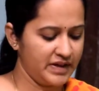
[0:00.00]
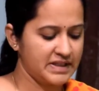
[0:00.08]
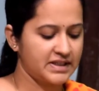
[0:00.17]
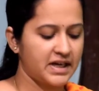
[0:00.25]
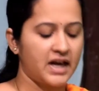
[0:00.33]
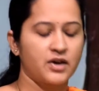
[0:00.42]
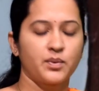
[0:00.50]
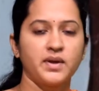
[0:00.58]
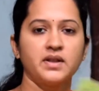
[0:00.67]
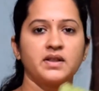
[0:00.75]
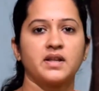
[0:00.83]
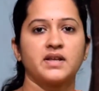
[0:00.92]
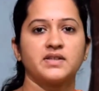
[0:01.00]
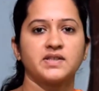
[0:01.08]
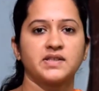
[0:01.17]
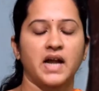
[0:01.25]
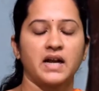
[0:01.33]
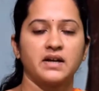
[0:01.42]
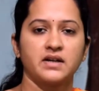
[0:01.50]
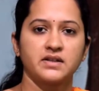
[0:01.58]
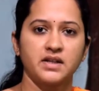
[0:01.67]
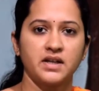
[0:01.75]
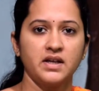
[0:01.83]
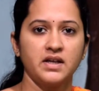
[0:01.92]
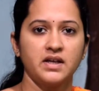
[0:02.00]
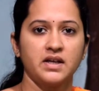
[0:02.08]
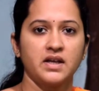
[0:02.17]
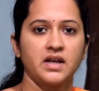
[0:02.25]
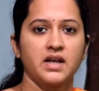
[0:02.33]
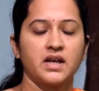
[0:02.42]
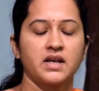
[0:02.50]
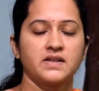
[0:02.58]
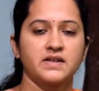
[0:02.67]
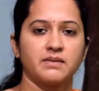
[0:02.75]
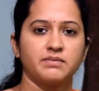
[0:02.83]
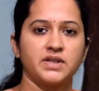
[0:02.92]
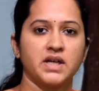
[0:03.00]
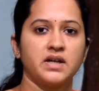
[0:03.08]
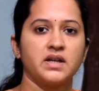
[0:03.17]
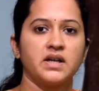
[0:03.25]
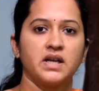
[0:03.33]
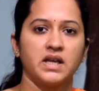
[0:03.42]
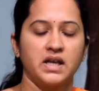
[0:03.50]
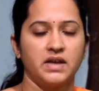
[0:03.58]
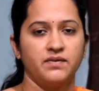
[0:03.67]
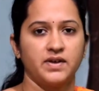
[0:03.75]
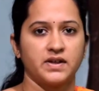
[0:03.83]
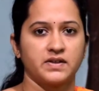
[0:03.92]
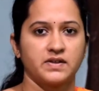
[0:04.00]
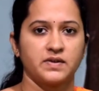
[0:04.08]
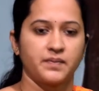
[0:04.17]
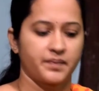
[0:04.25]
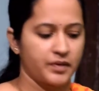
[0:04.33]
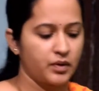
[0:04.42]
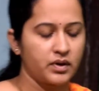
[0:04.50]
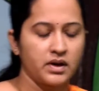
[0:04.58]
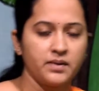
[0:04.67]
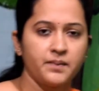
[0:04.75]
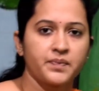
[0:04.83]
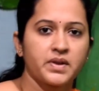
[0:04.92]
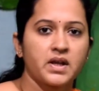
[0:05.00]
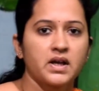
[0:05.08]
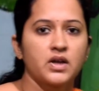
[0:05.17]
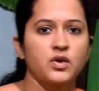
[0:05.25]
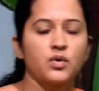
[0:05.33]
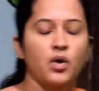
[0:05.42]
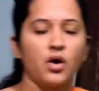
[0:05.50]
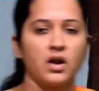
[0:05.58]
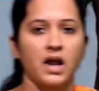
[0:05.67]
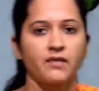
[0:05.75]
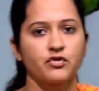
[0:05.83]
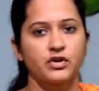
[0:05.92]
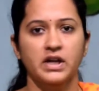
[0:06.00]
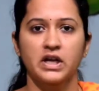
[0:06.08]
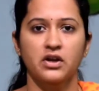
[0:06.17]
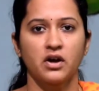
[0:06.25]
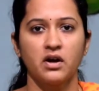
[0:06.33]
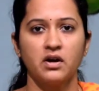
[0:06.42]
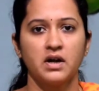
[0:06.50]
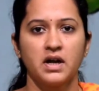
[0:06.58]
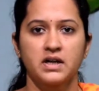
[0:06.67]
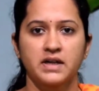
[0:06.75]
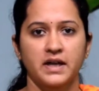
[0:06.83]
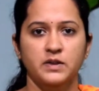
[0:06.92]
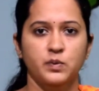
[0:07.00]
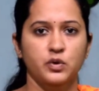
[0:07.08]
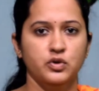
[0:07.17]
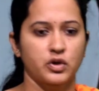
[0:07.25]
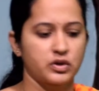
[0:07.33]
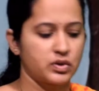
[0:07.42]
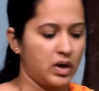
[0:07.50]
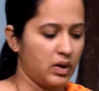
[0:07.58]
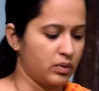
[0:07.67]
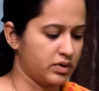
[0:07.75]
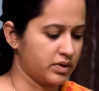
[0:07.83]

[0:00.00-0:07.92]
start with standard 3 subject EVs. Okay, you all have to take your textbooks also out.